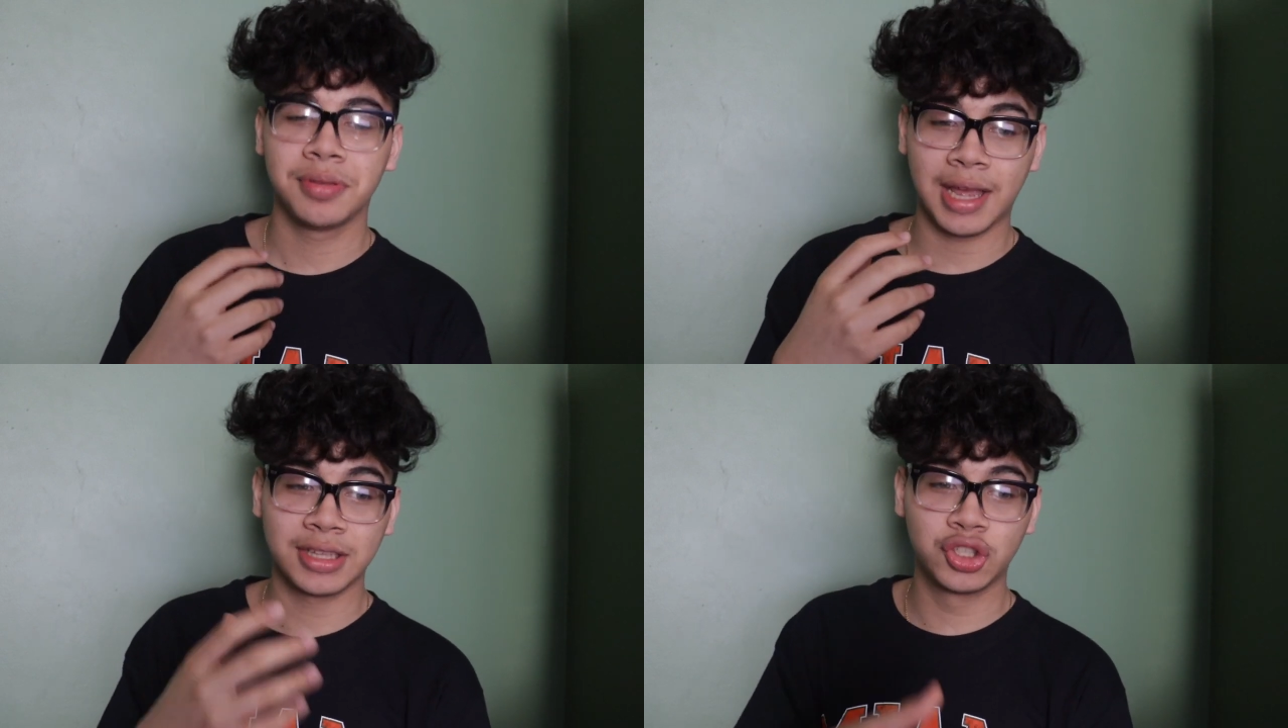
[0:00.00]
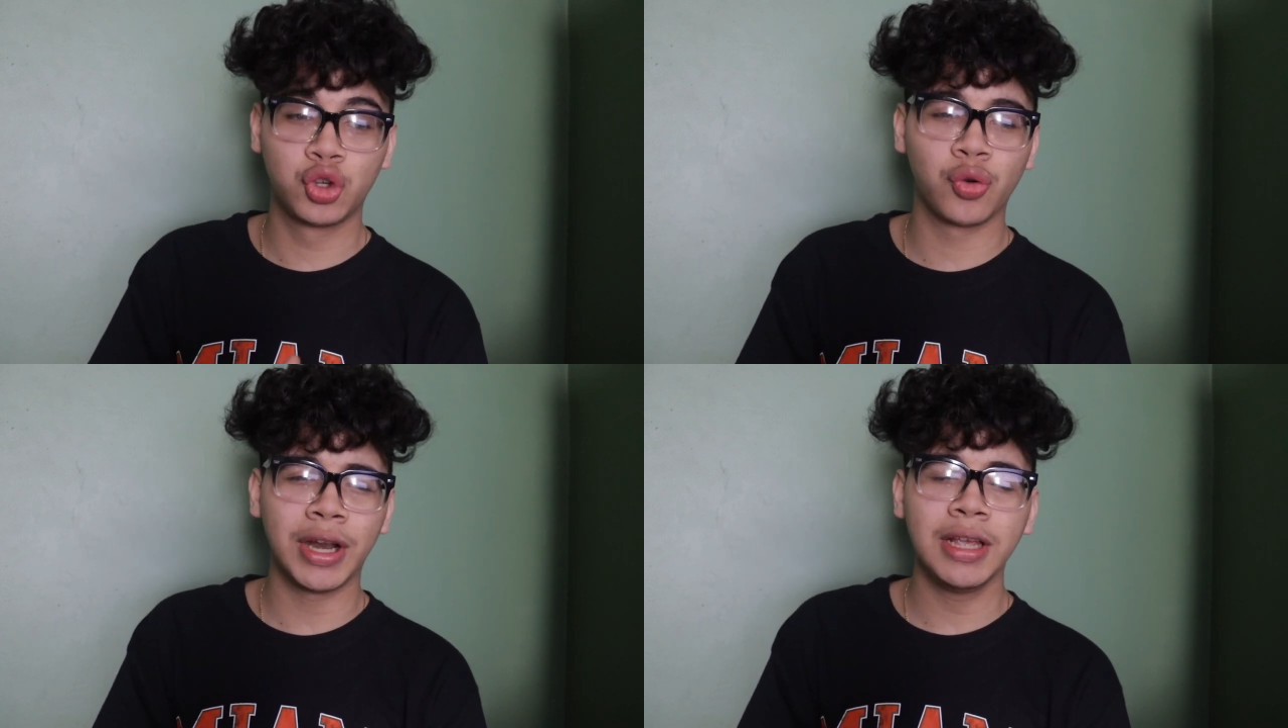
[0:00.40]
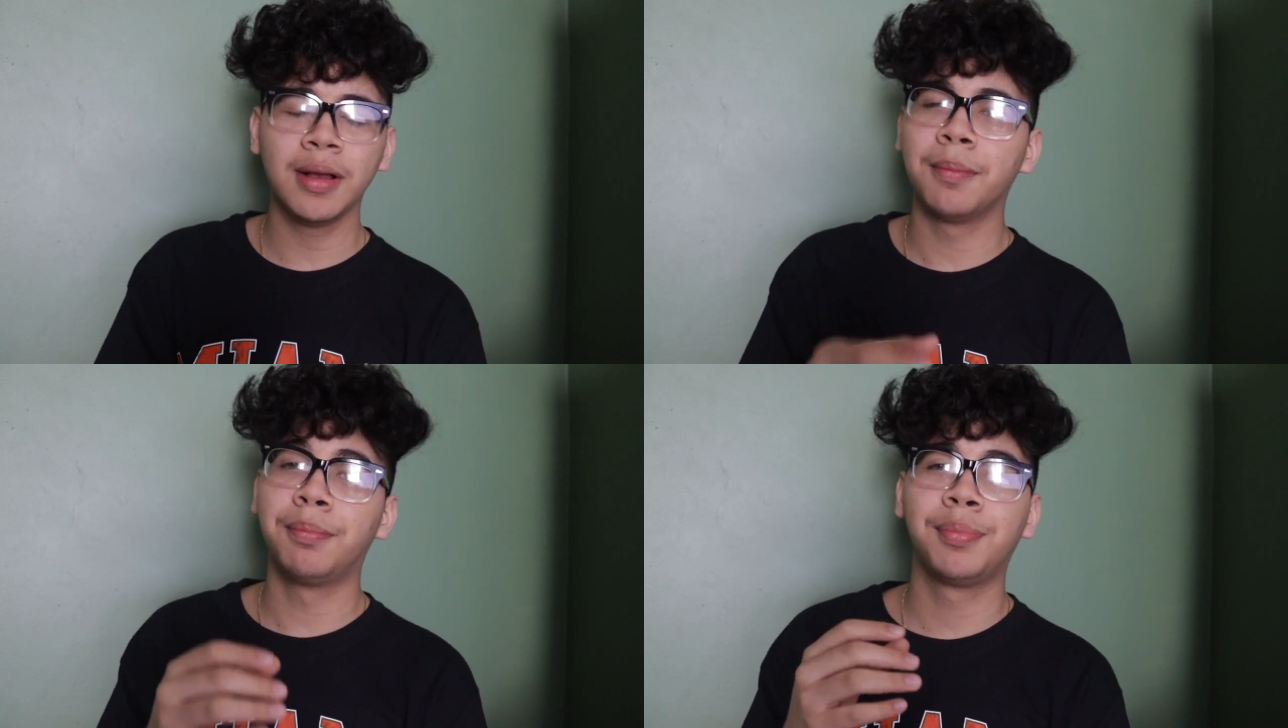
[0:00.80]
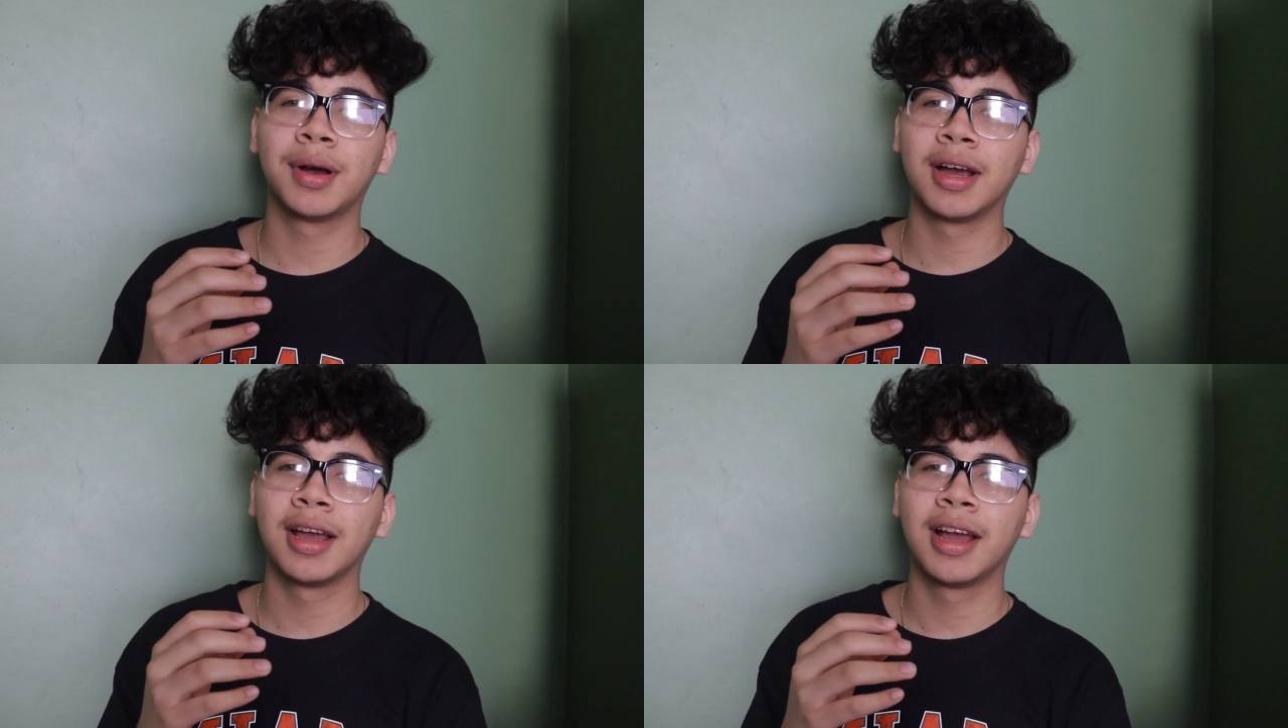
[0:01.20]
that's great,
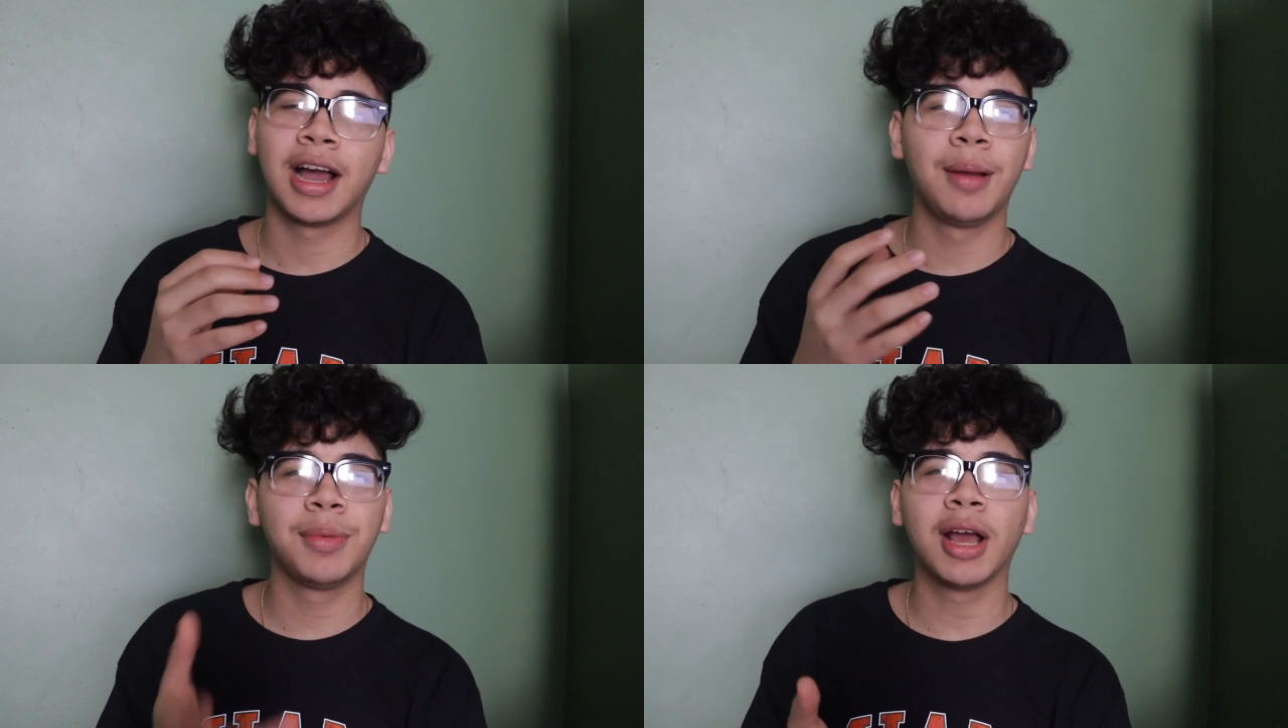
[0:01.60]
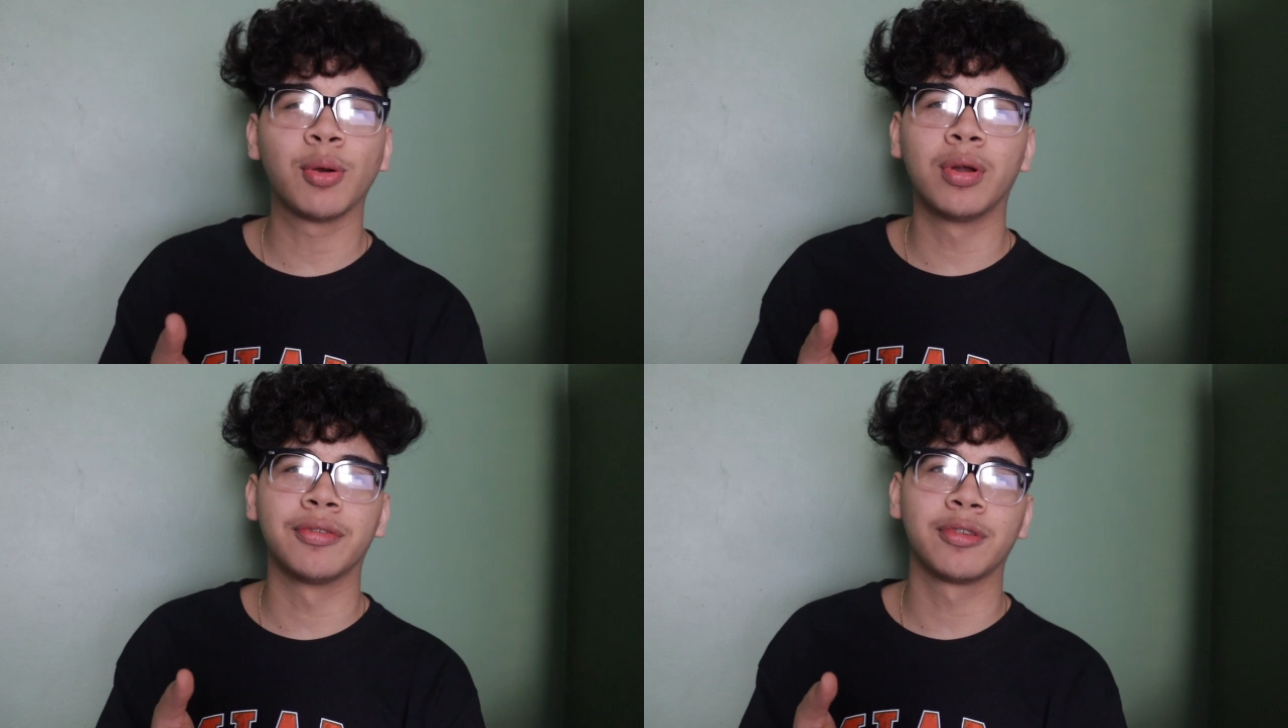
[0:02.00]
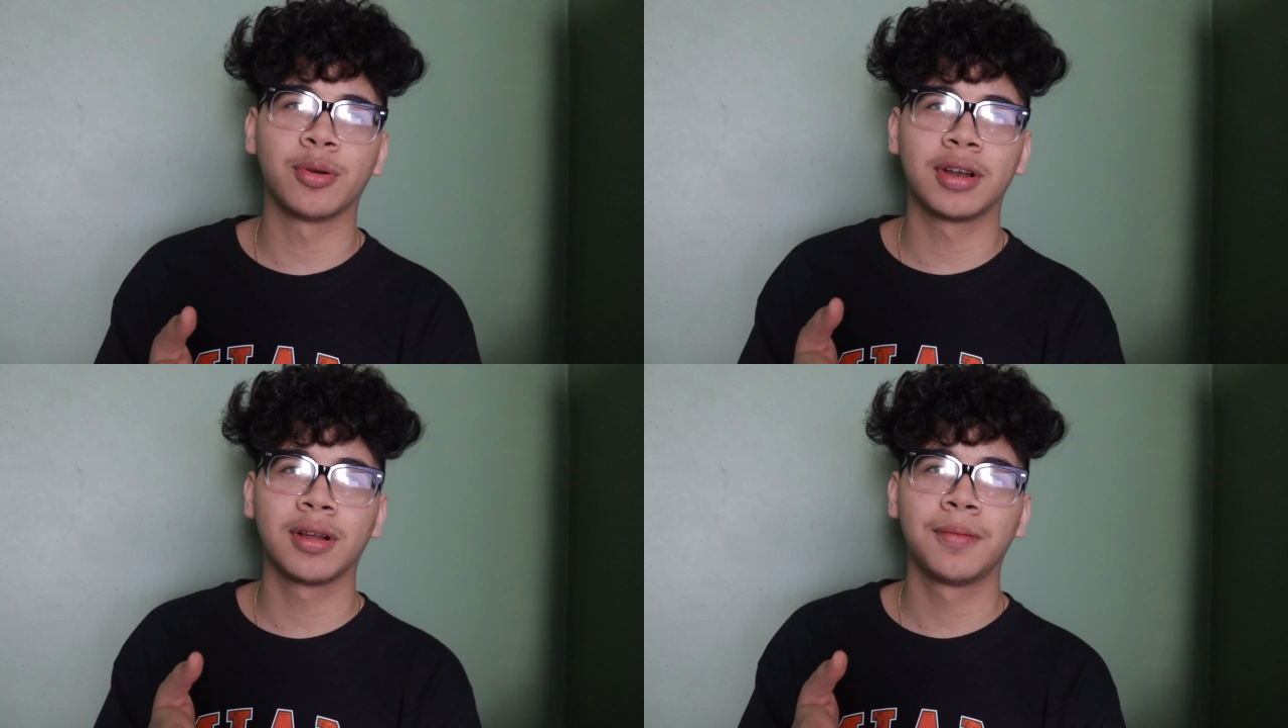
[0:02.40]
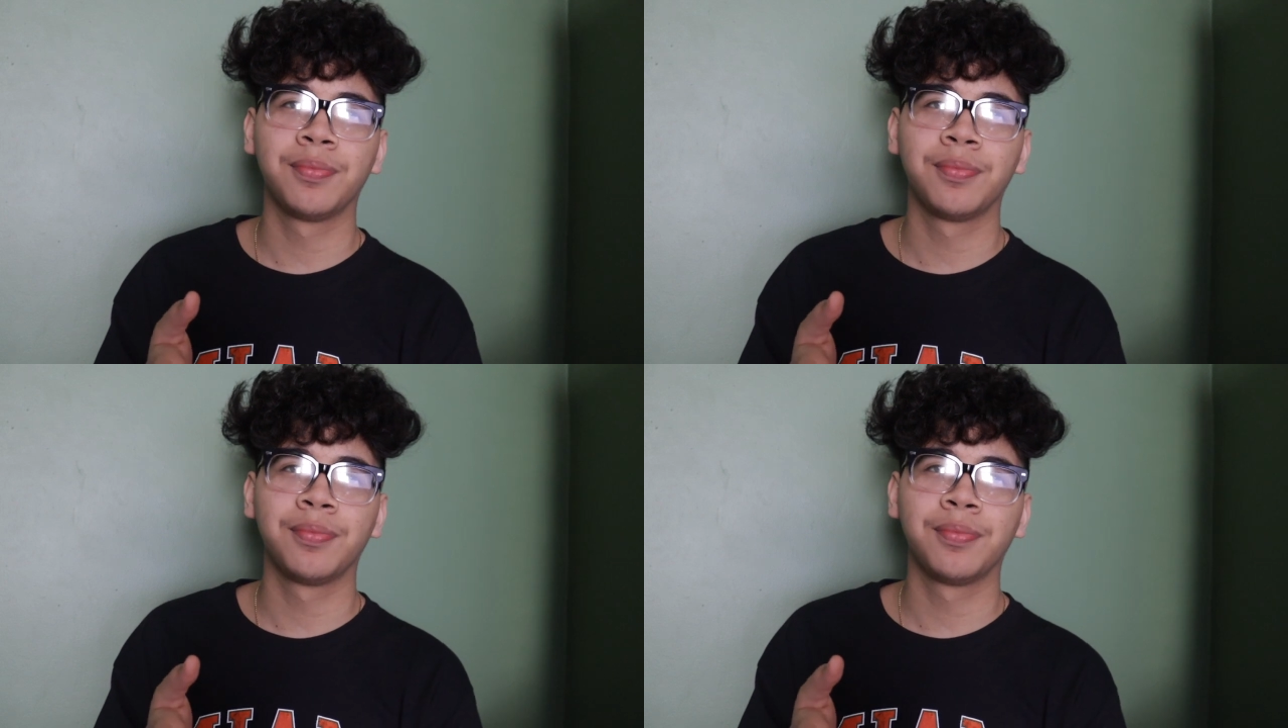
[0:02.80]
but I'm not going to Florida.